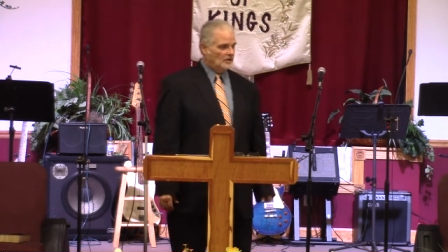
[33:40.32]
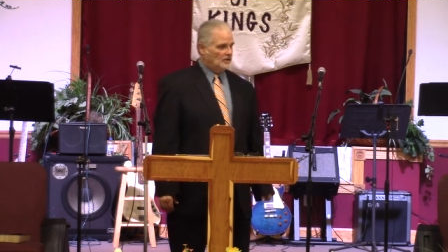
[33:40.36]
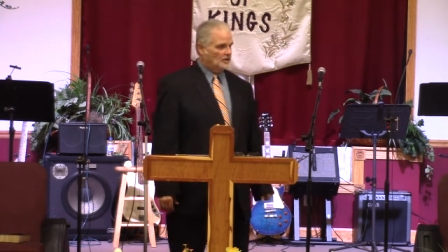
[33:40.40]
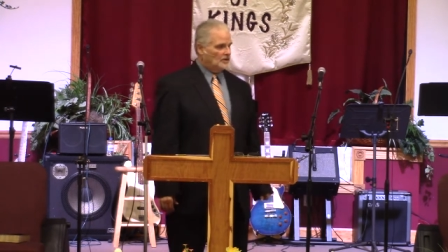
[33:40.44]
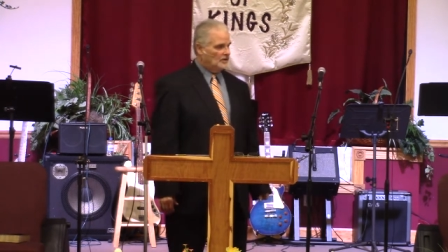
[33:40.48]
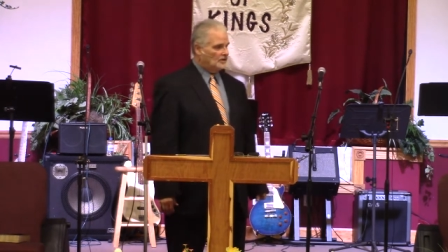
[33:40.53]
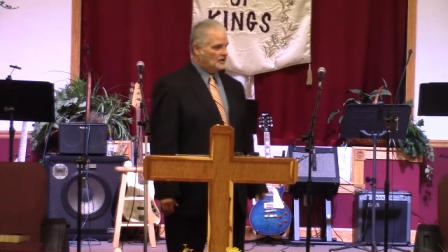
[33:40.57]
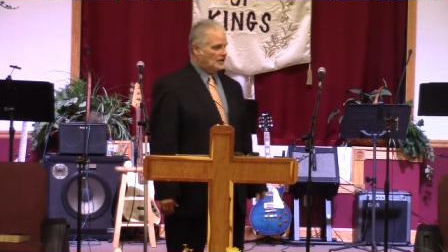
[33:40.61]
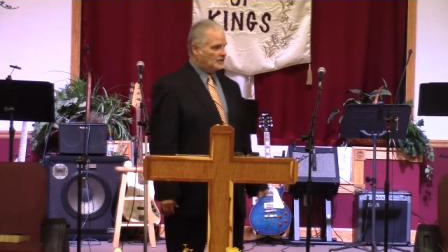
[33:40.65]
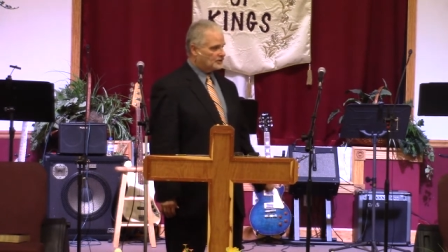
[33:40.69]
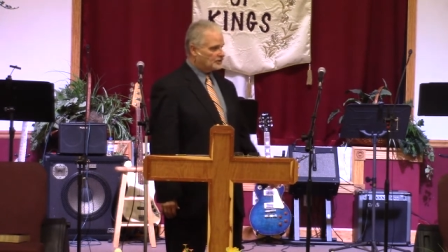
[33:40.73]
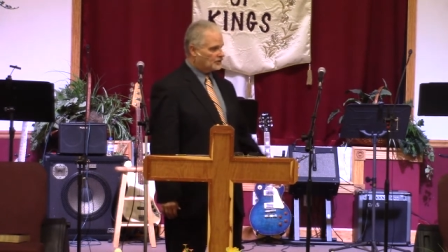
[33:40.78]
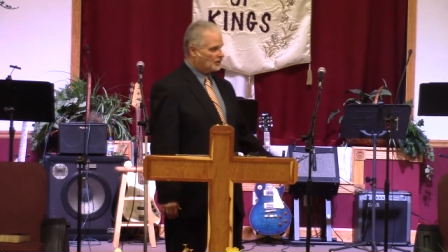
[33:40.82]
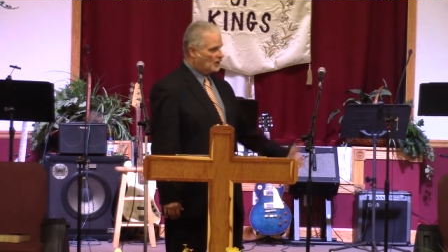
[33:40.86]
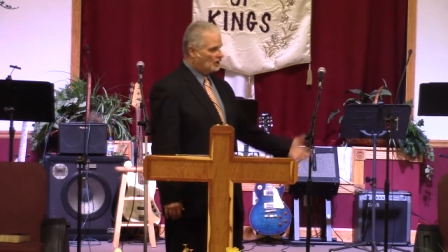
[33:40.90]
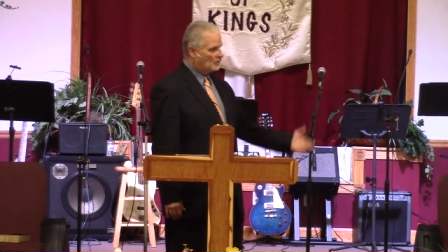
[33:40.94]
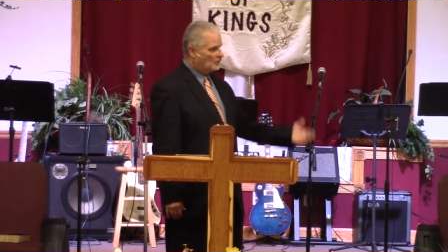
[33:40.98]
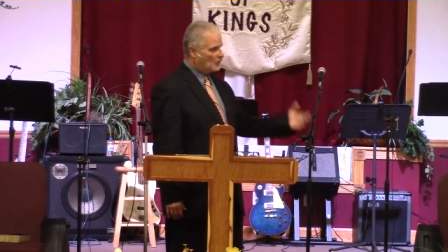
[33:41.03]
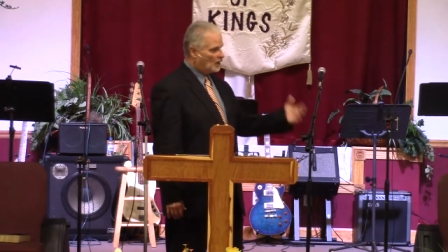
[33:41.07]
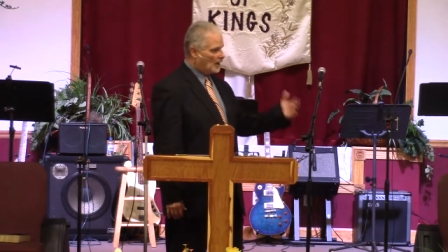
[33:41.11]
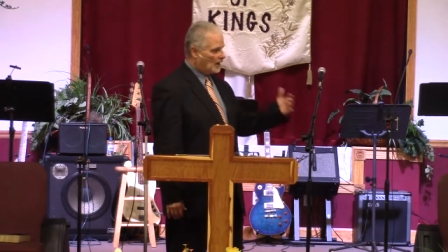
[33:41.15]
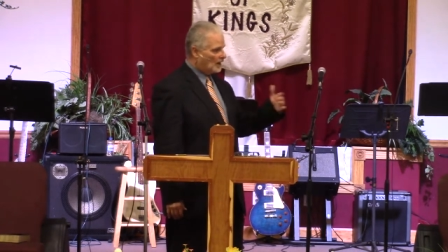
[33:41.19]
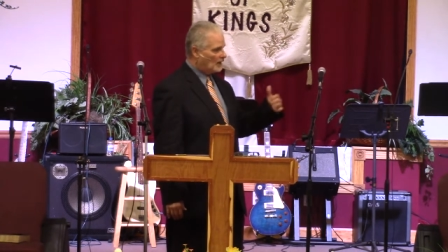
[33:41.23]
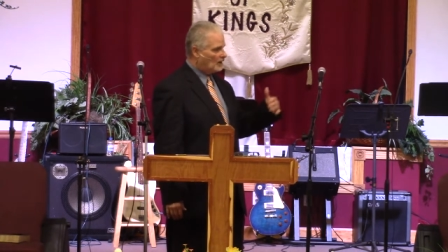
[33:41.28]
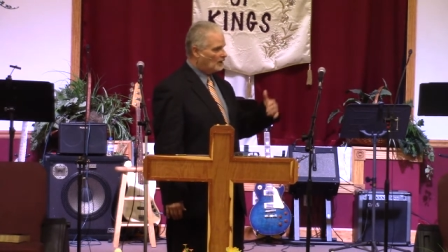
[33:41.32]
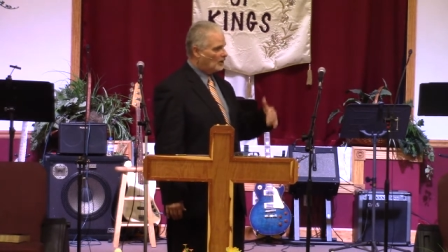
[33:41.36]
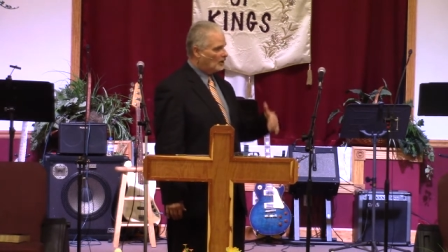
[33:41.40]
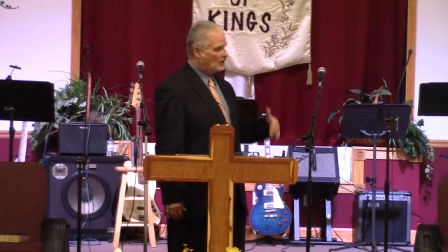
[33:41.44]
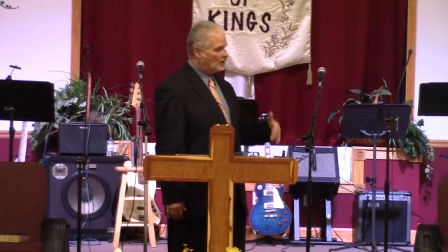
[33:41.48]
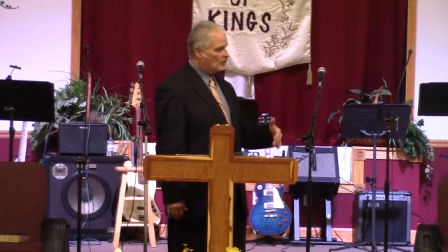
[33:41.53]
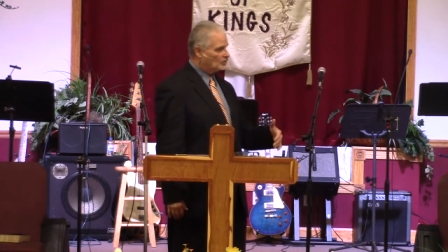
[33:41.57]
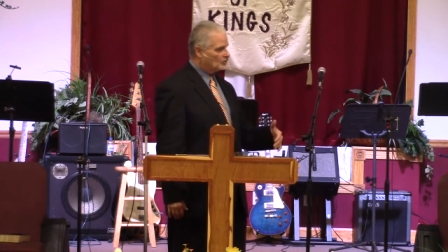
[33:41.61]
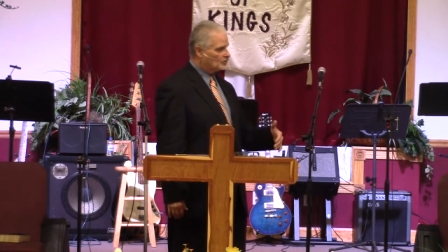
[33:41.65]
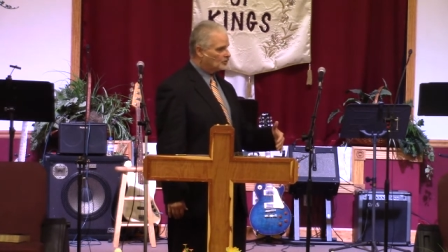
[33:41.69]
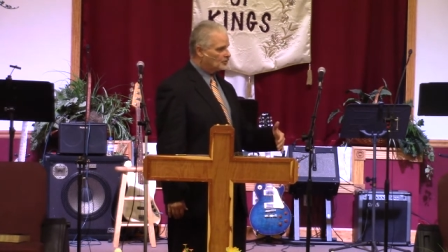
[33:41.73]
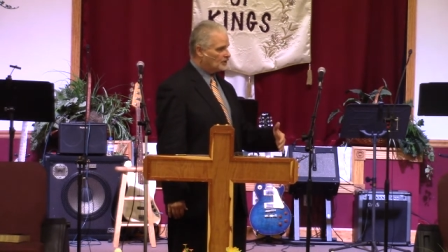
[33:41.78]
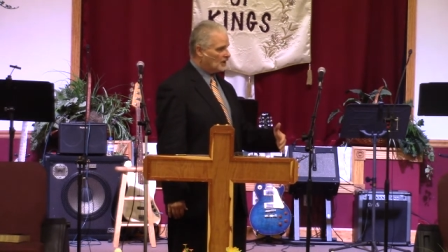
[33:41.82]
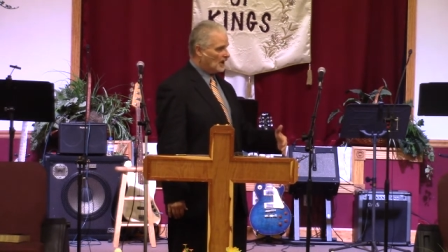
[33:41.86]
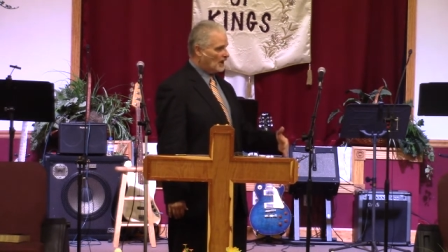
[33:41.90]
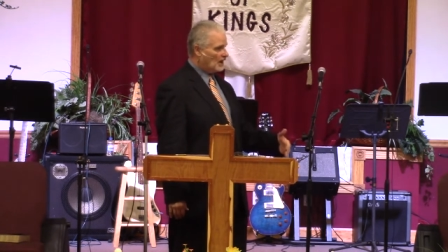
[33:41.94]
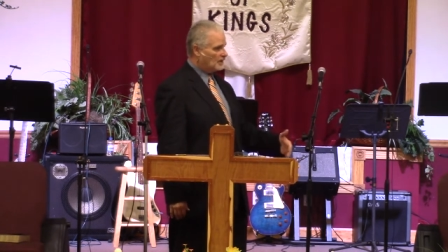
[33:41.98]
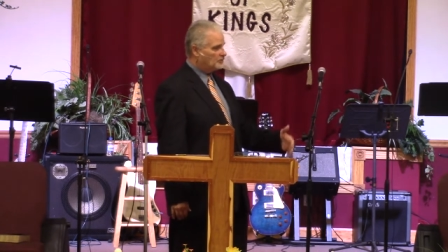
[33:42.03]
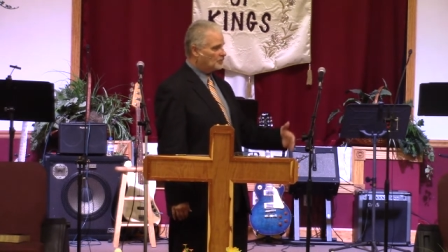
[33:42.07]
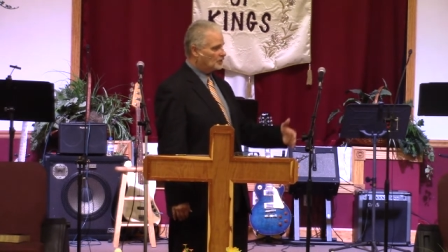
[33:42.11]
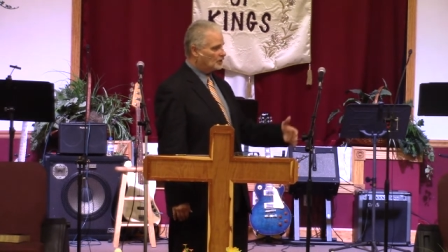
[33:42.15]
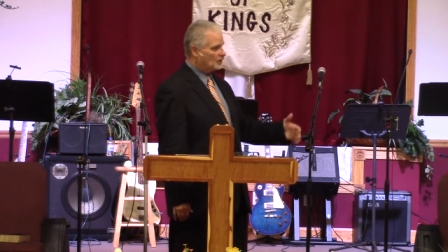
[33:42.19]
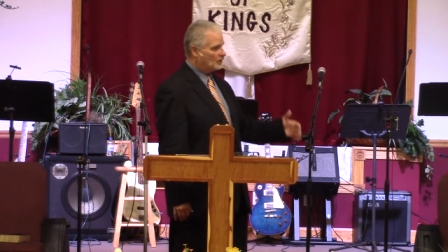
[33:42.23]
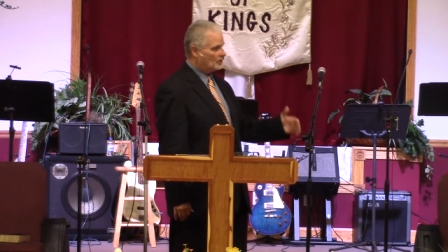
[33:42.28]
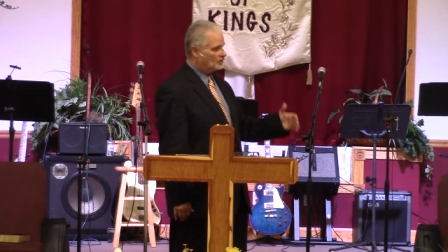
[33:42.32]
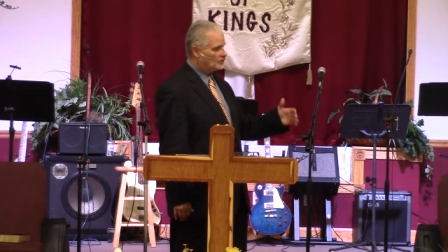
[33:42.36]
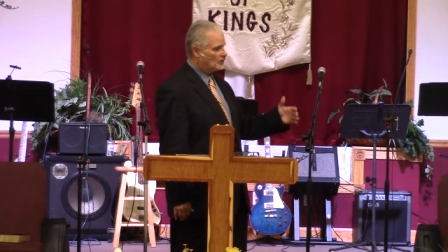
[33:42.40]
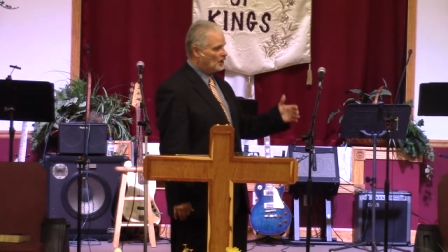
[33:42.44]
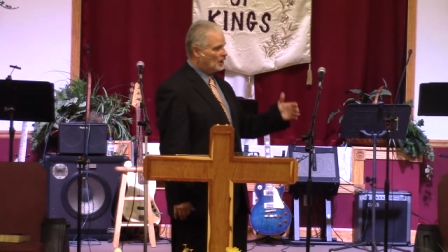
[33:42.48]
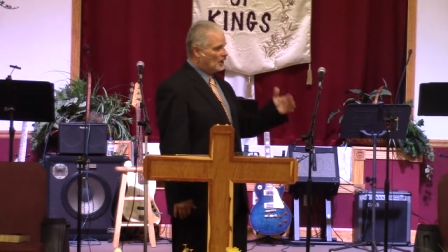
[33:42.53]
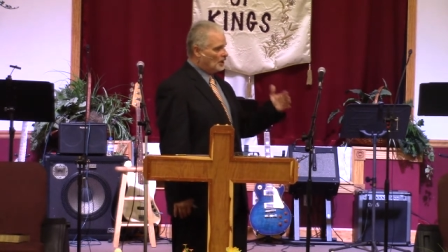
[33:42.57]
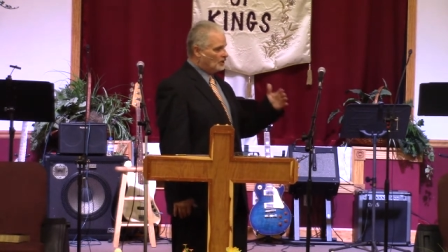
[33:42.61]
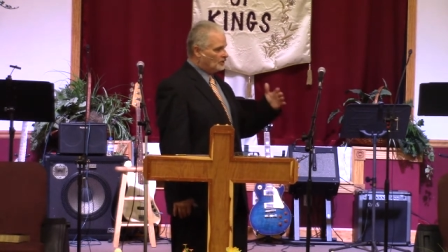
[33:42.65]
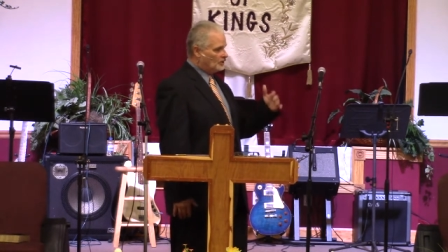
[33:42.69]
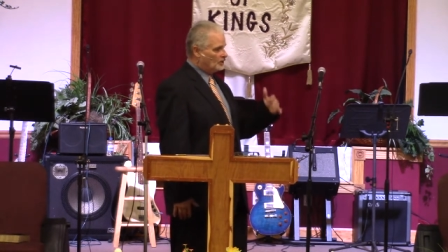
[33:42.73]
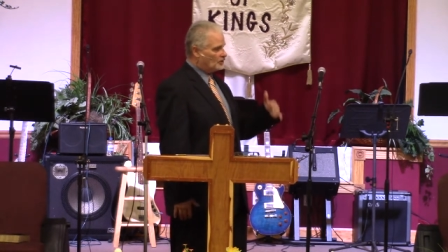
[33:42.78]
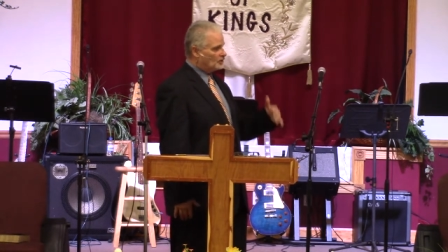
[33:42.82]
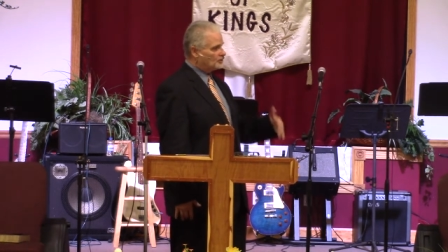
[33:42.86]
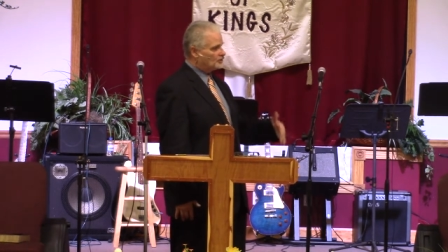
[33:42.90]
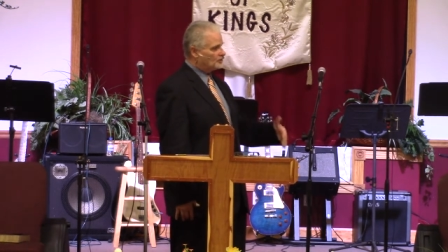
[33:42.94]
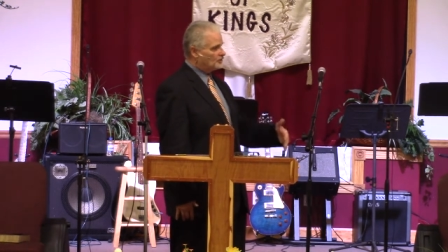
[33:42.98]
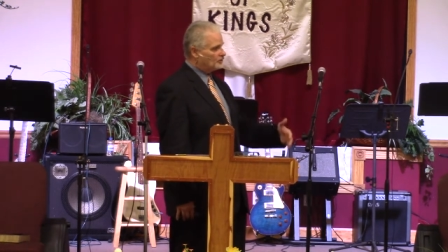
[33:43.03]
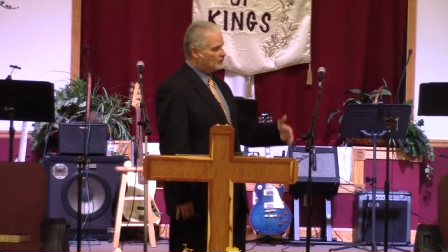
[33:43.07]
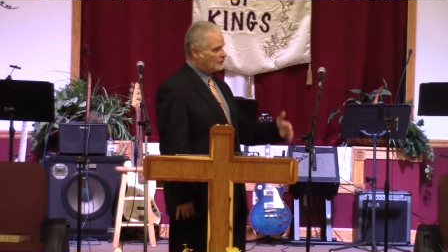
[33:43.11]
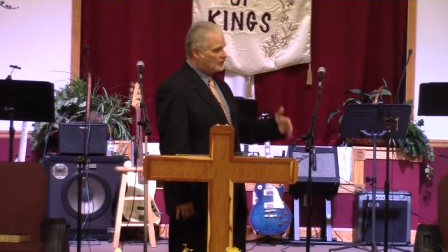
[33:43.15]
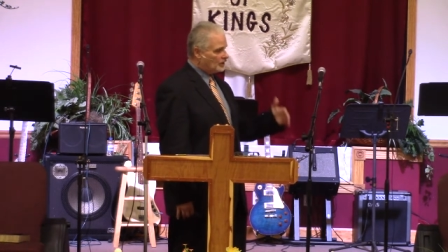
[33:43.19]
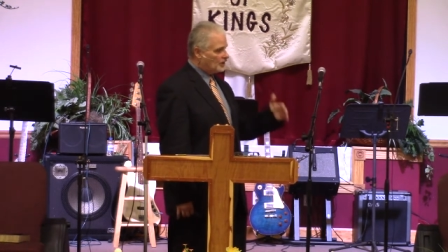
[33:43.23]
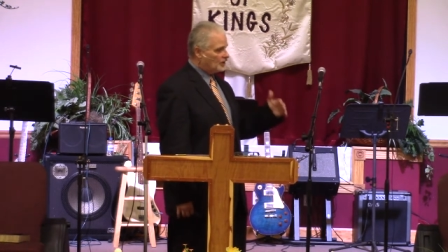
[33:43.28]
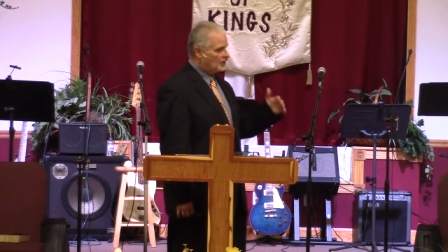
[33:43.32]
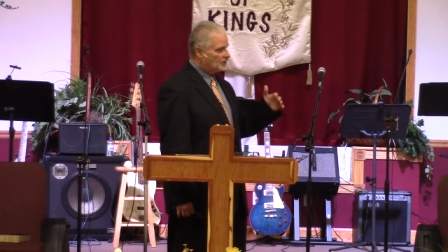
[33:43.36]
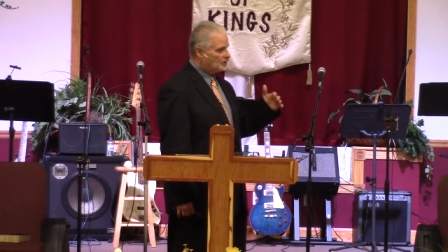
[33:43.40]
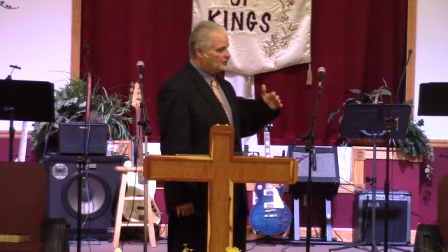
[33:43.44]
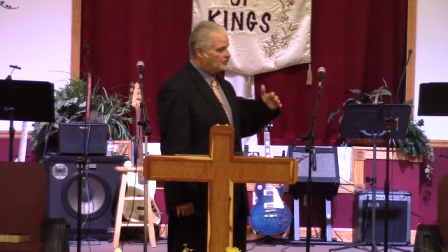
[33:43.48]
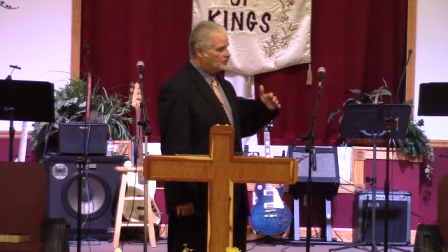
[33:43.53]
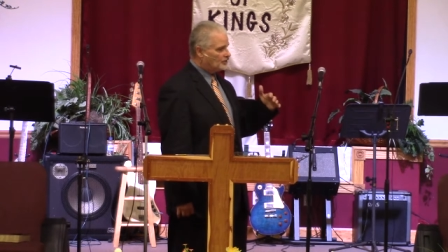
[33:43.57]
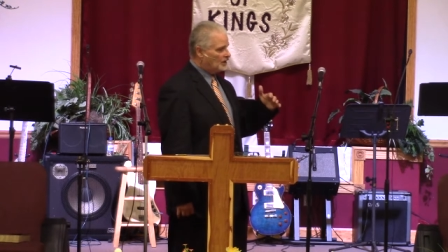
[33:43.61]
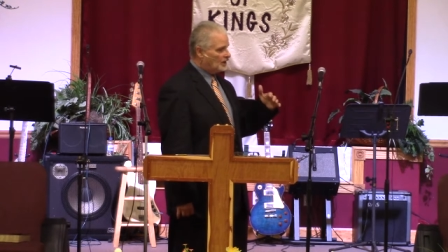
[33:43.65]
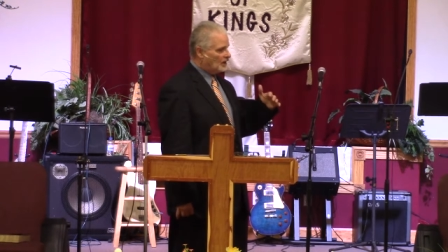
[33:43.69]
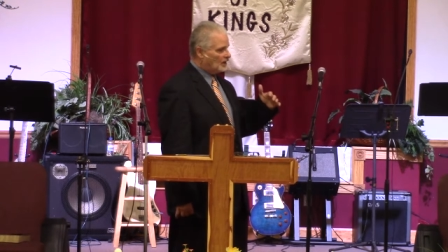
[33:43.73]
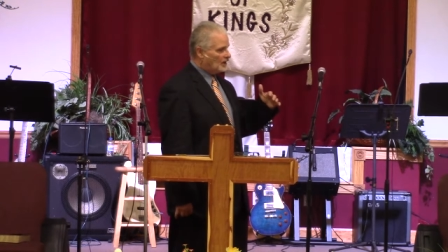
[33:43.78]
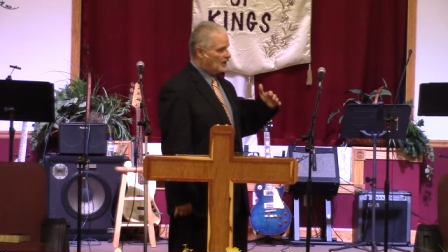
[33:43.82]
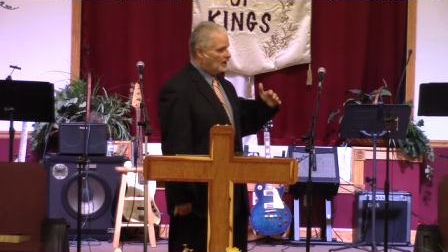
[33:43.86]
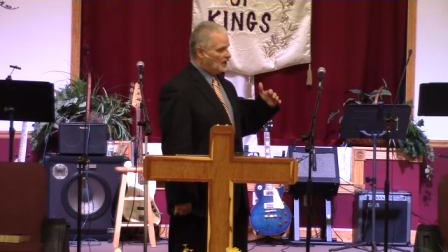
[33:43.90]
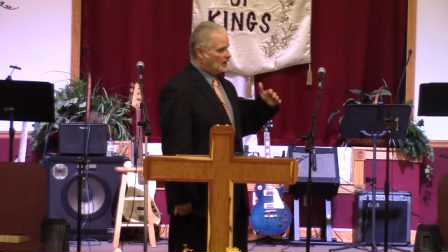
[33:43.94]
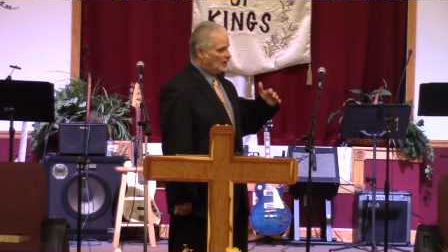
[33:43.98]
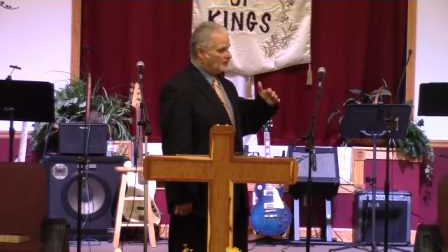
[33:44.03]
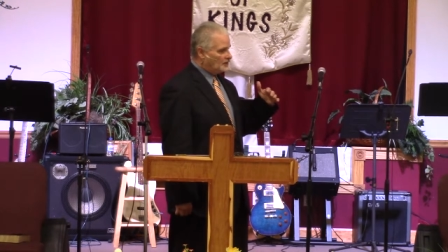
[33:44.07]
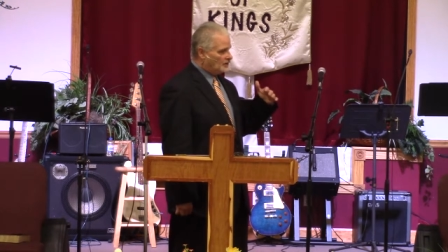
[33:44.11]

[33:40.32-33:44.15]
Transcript: that's come right alongside because there's some things that,